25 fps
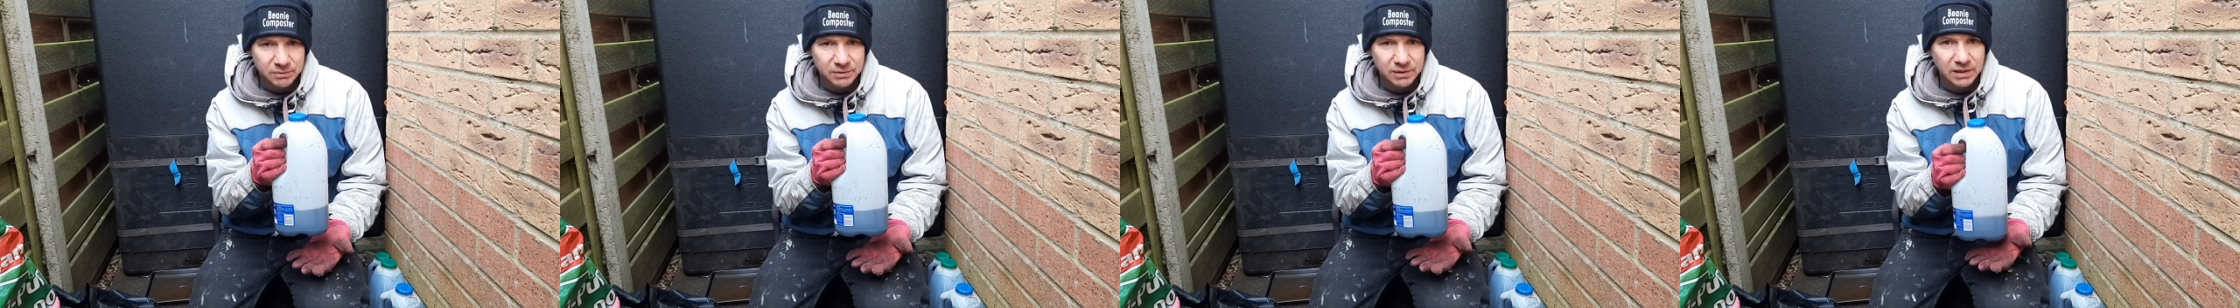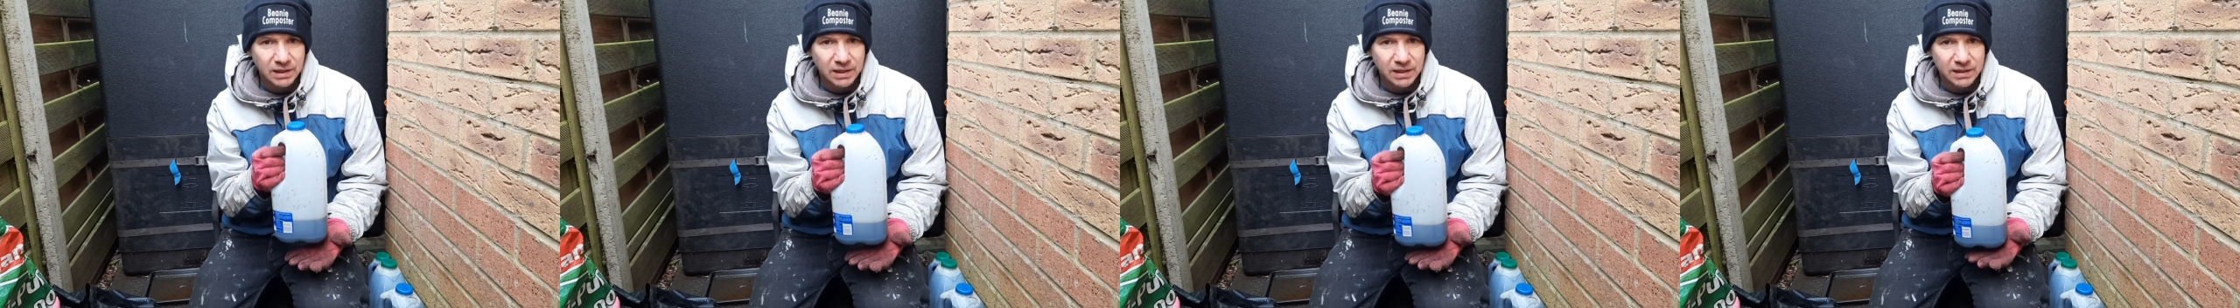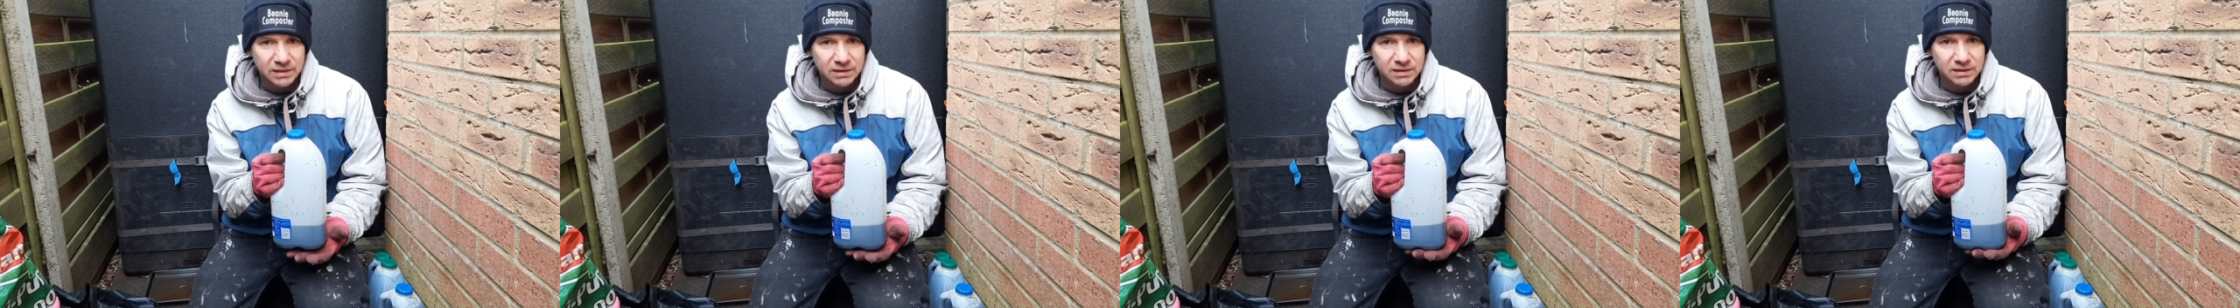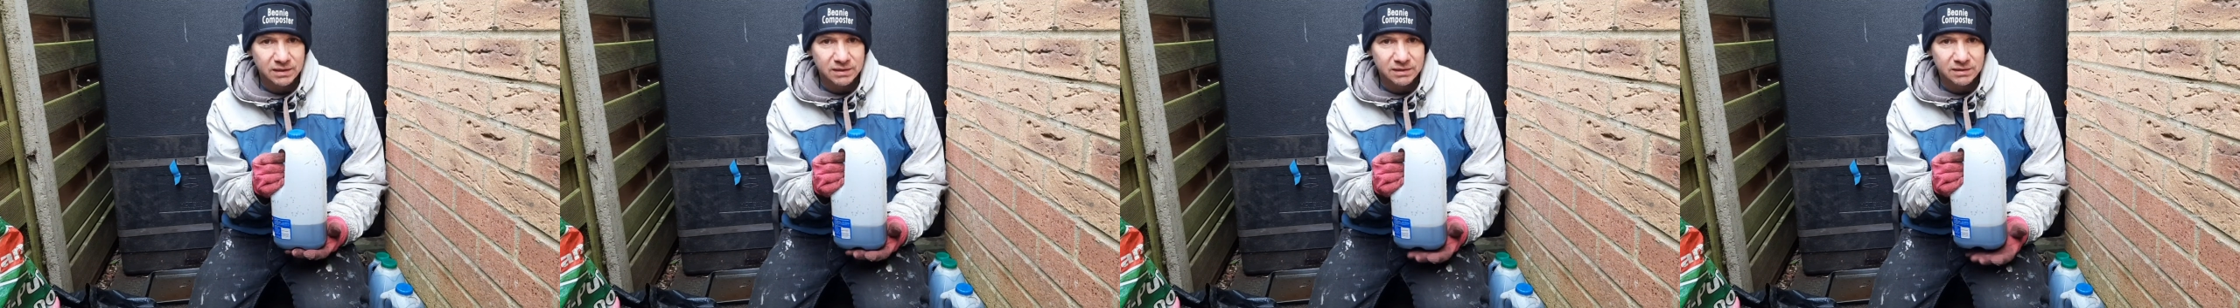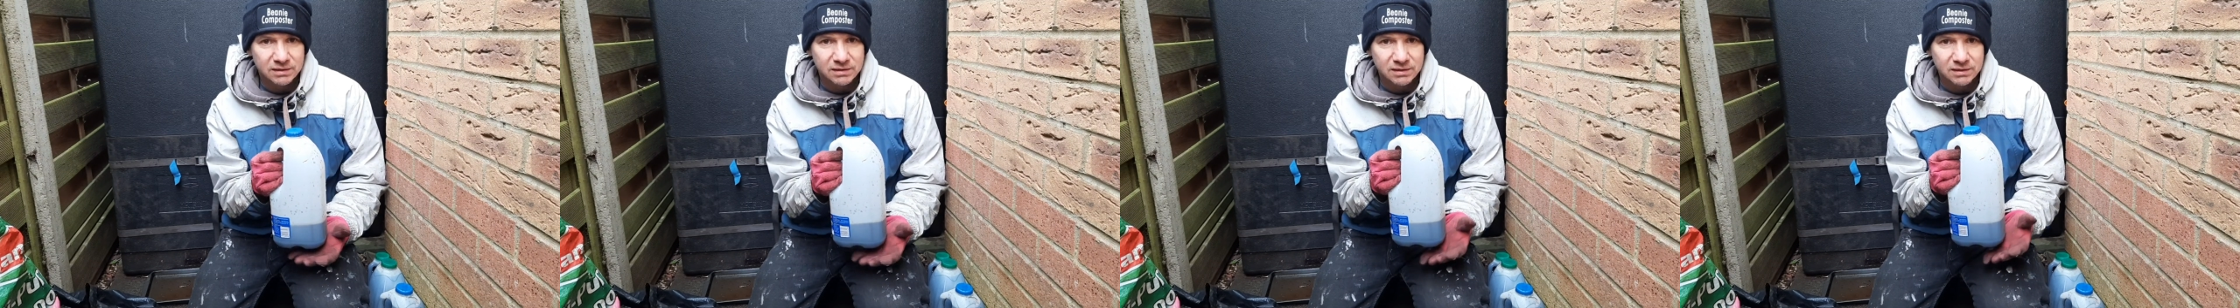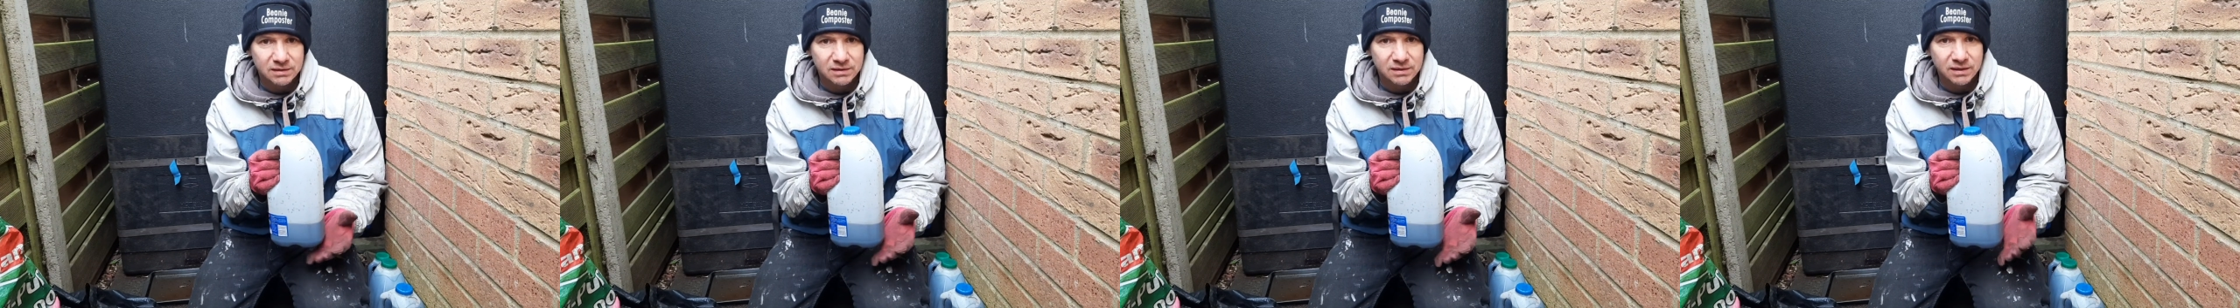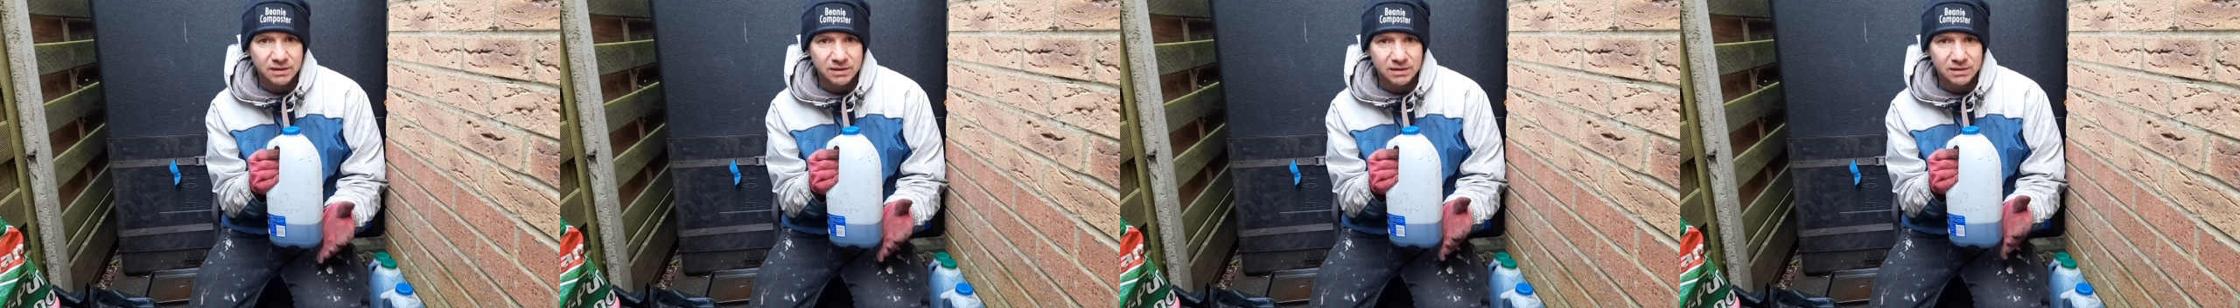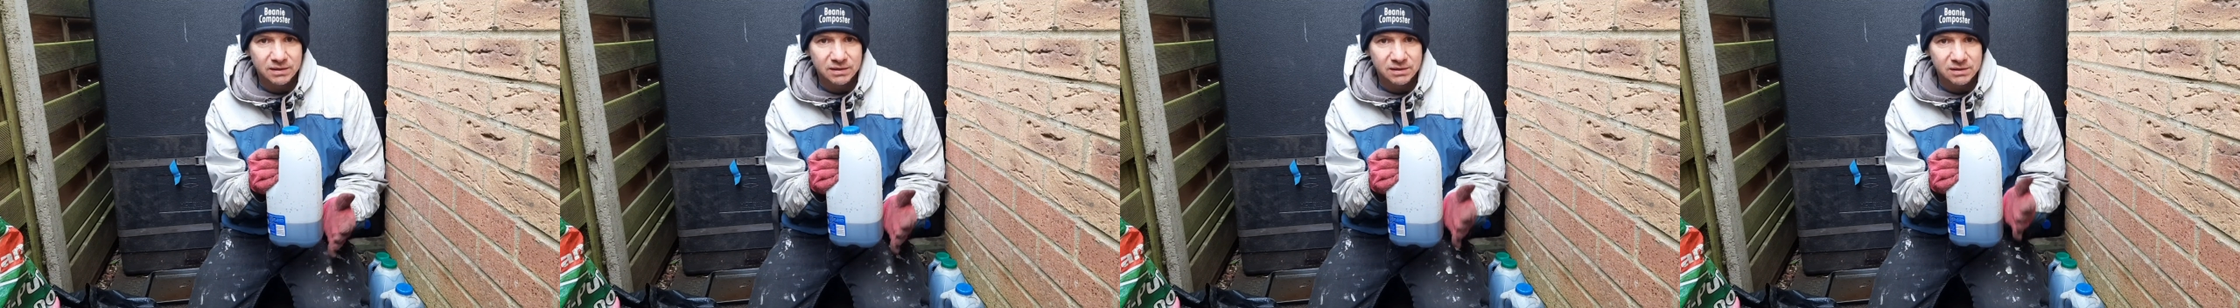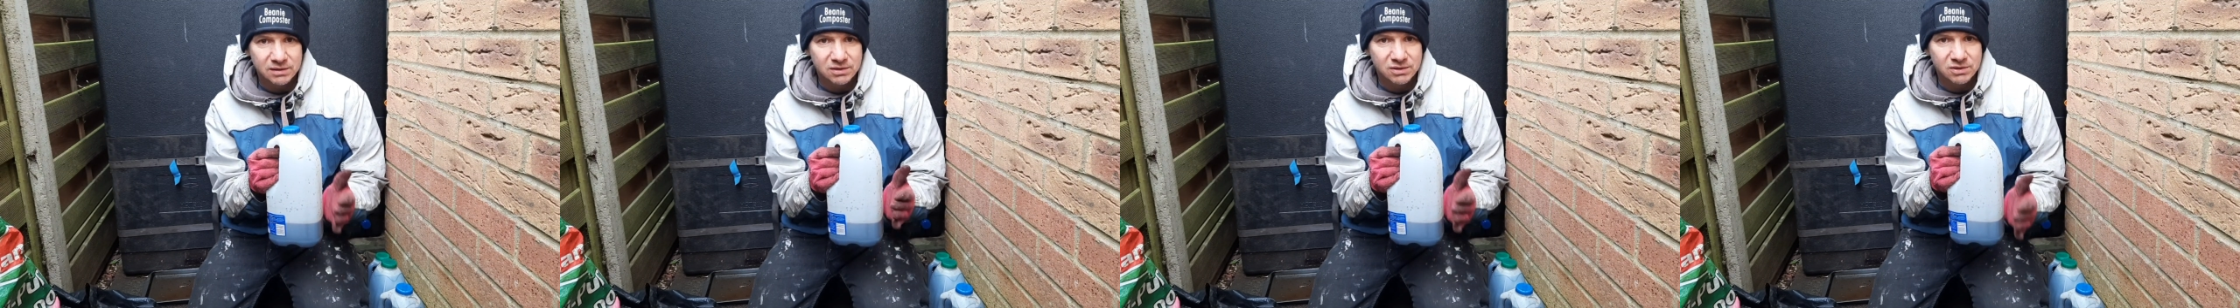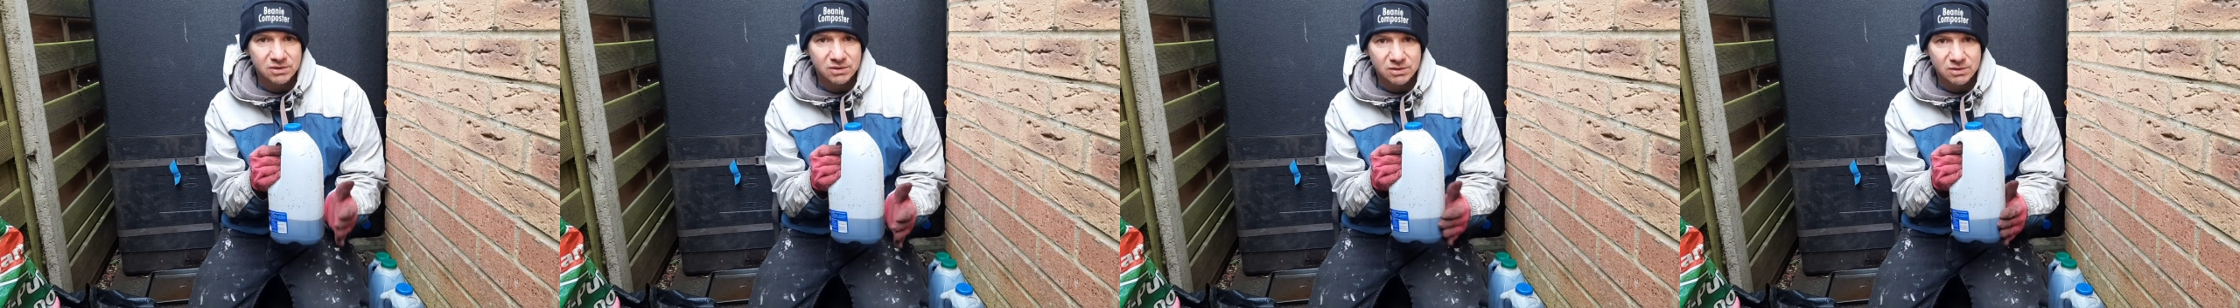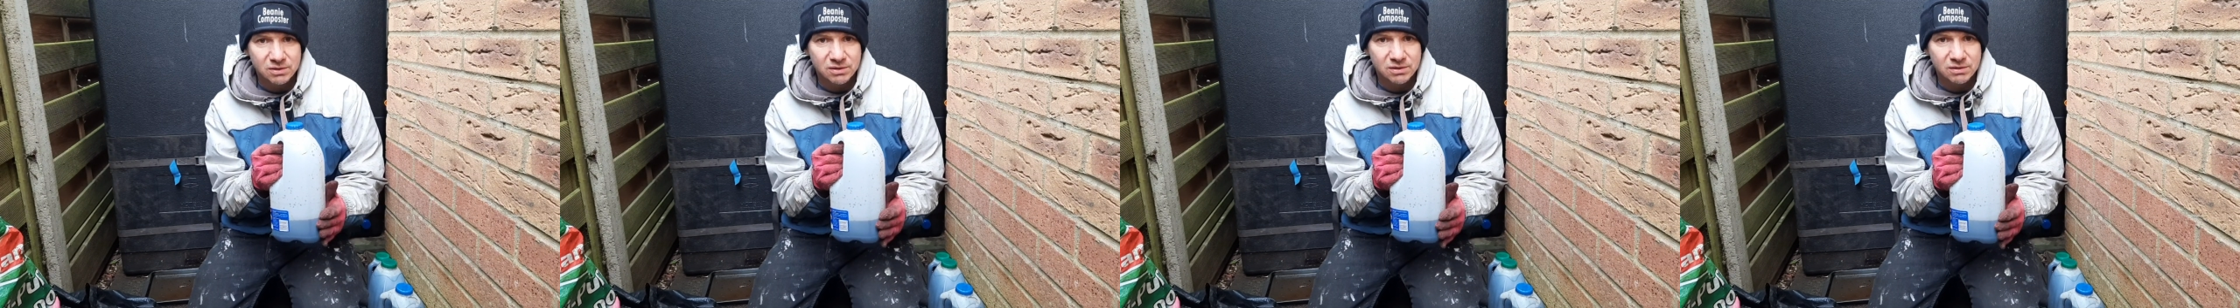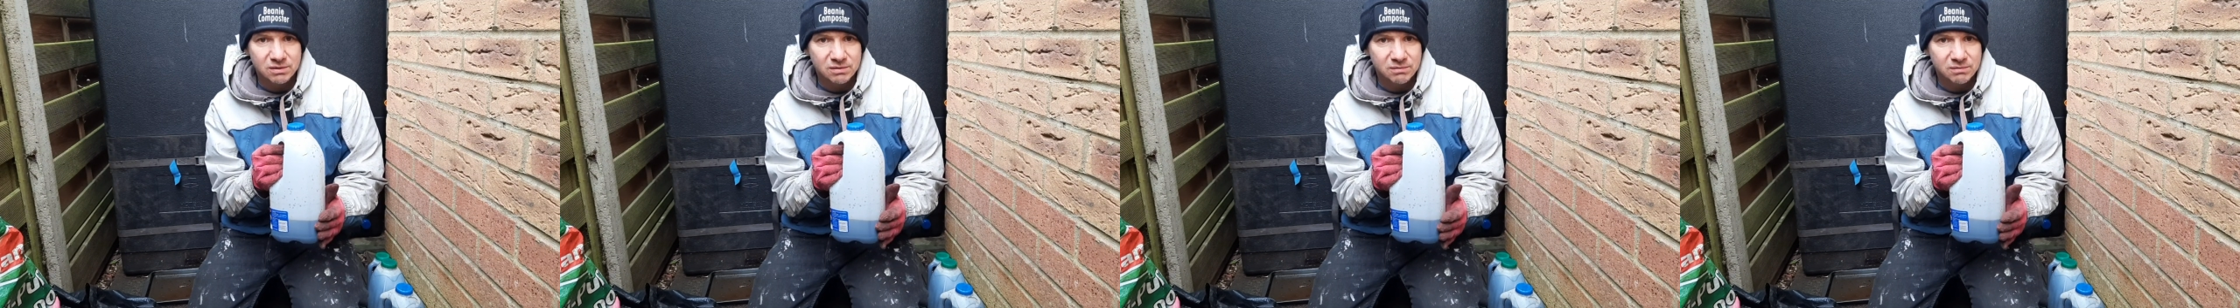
at the end of the day it's just